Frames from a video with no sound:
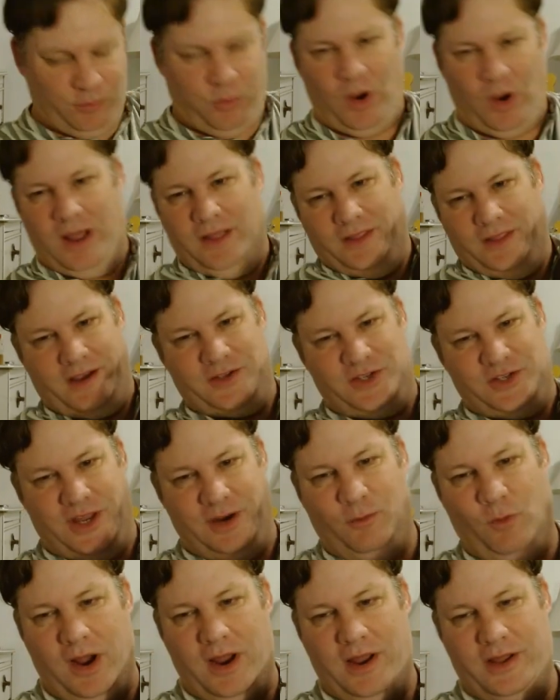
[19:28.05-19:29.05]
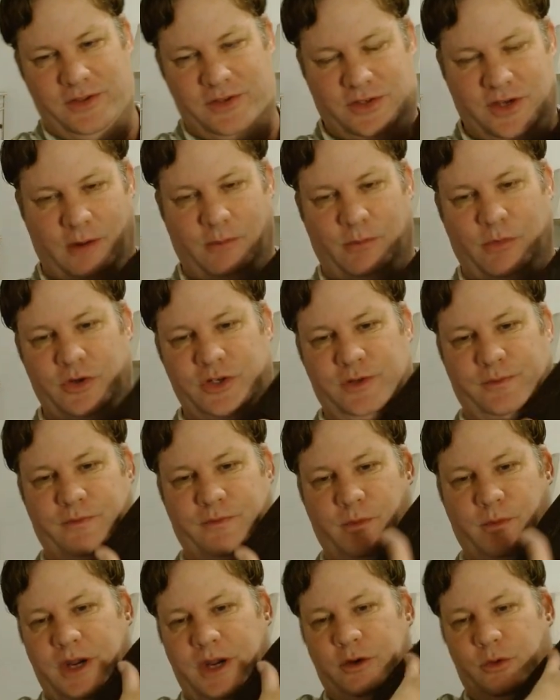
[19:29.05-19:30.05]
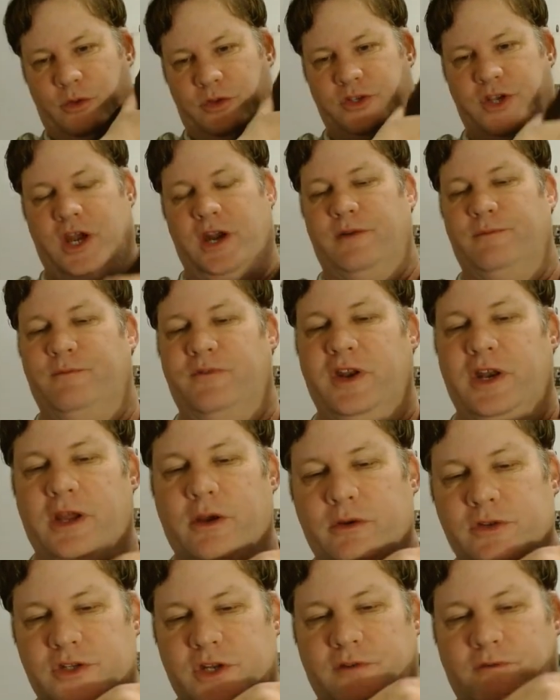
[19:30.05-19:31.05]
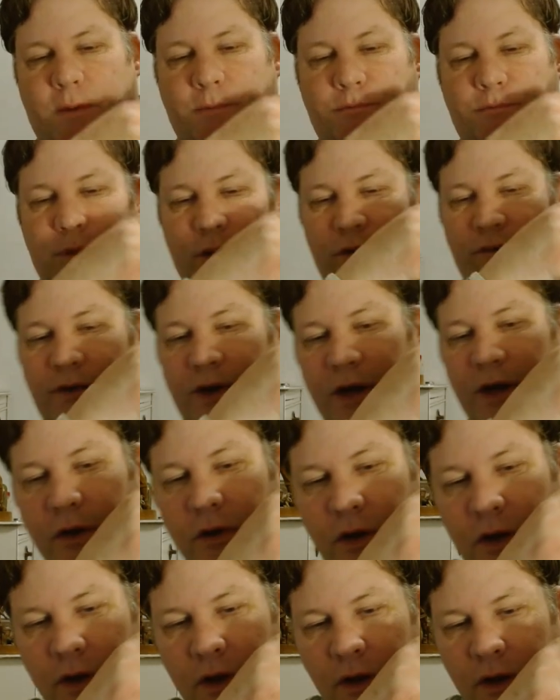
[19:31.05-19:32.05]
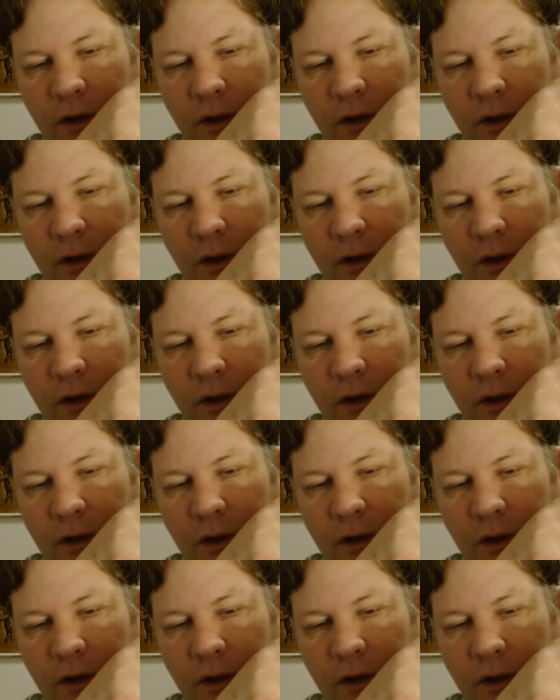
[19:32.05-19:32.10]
Why, like I said, why it's cumbersome for me to do this kind of video instead of a boot video.